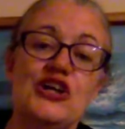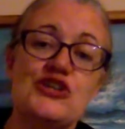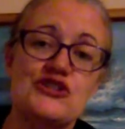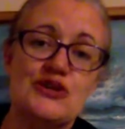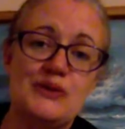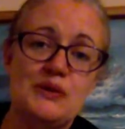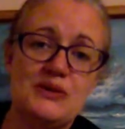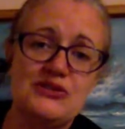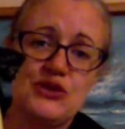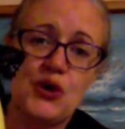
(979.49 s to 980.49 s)
So it
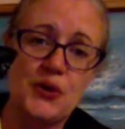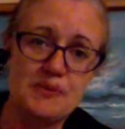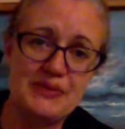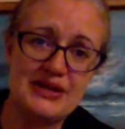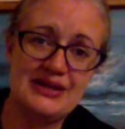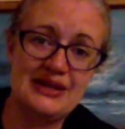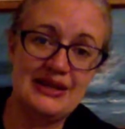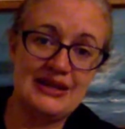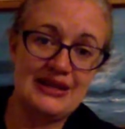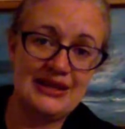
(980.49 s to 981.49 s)
was open
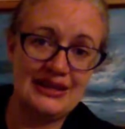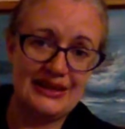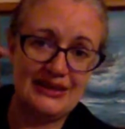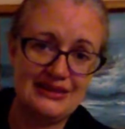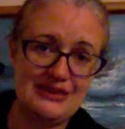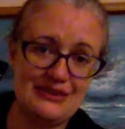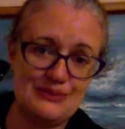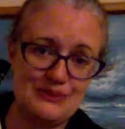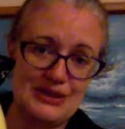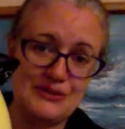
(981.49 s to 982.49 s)
like
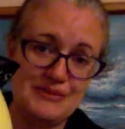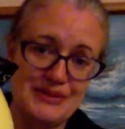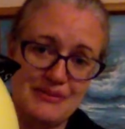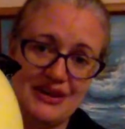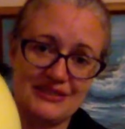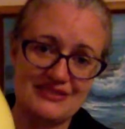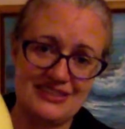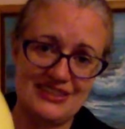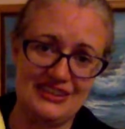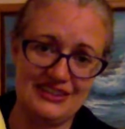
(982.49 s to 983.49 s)
this when I opened the box. I
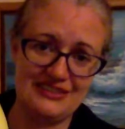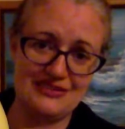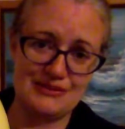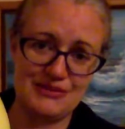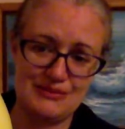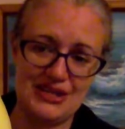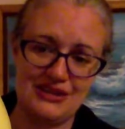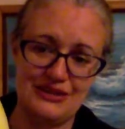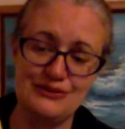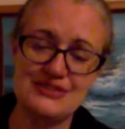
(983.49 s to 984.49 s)
think it is supposed to be
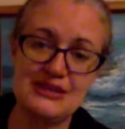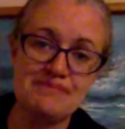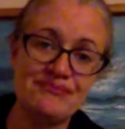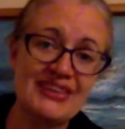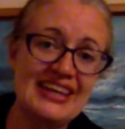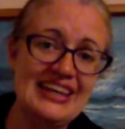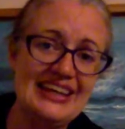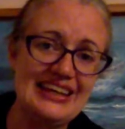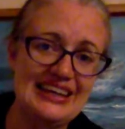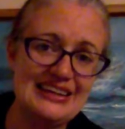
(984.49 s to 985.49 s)
closed.
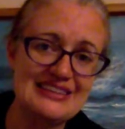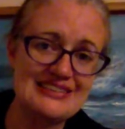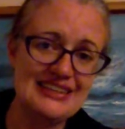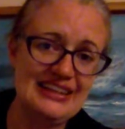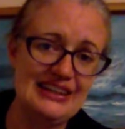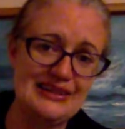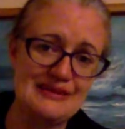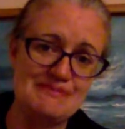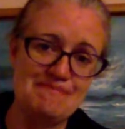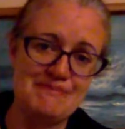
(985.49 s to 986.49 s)
It is like a
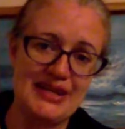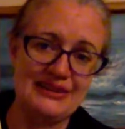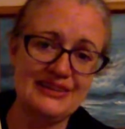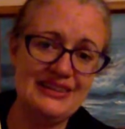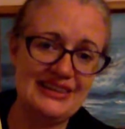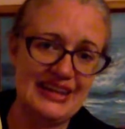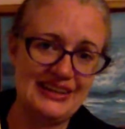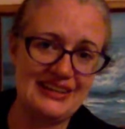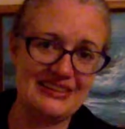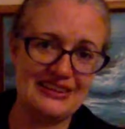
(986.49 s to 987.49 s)
metal. I
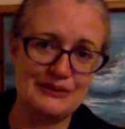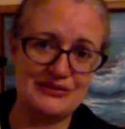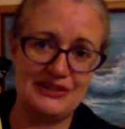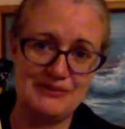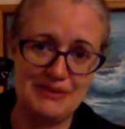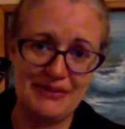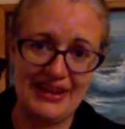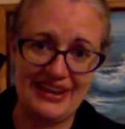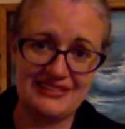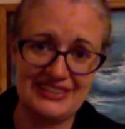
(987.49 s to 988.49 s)
kind of thought it was going to be
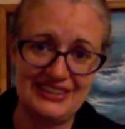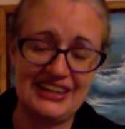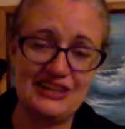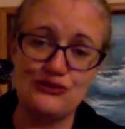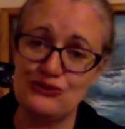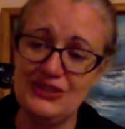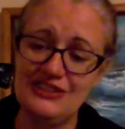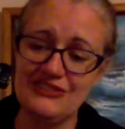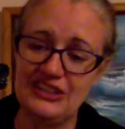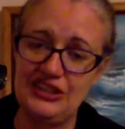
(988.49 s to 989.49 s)
plastic. It's
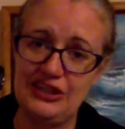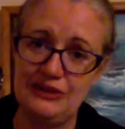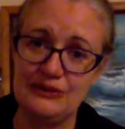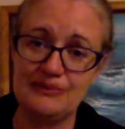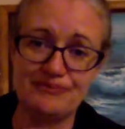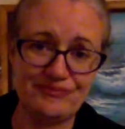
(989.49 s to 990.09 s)
really, really cute.